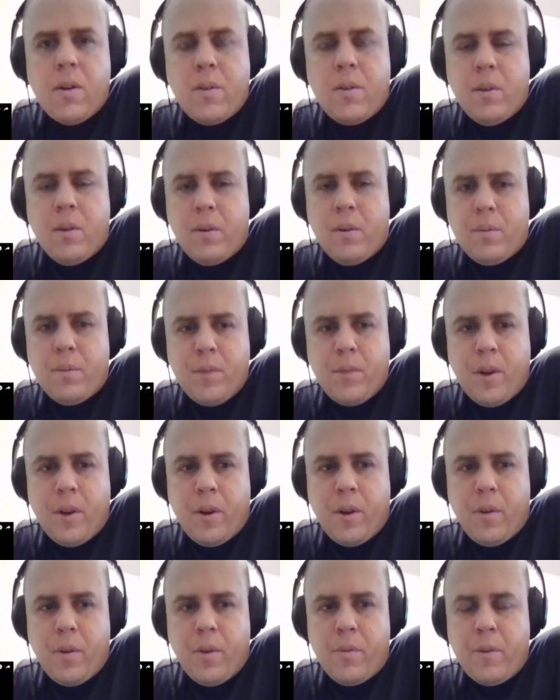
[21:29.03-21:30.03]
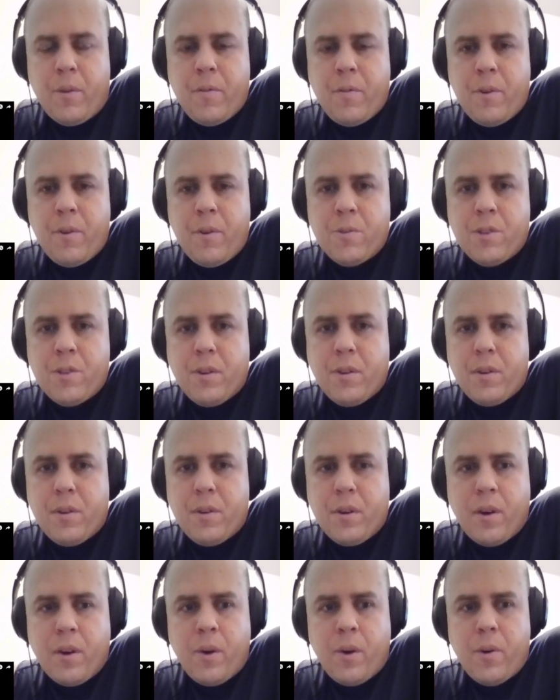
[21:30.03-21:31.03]
the refusing to
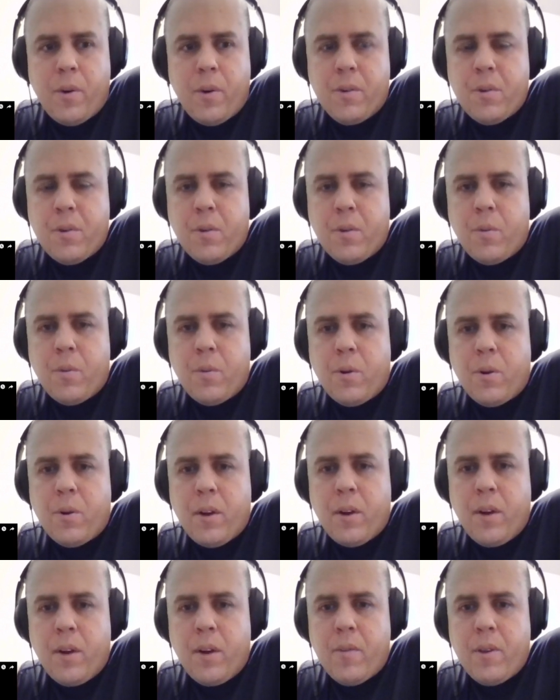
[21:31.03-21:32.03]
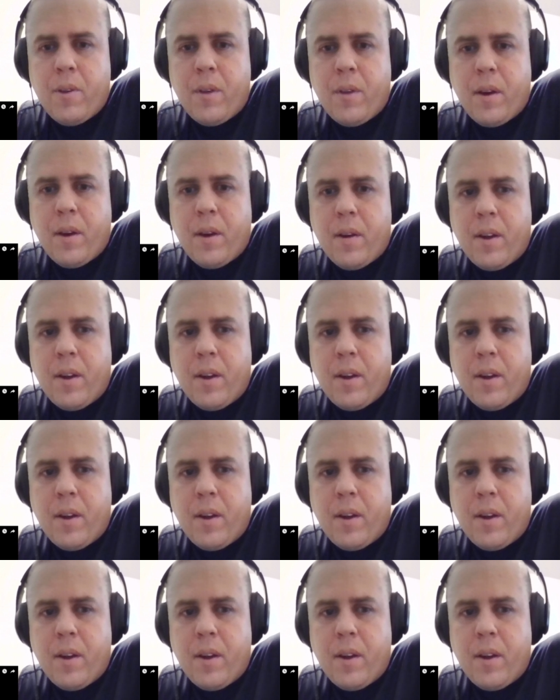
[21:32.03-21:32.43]
go into the war and everything.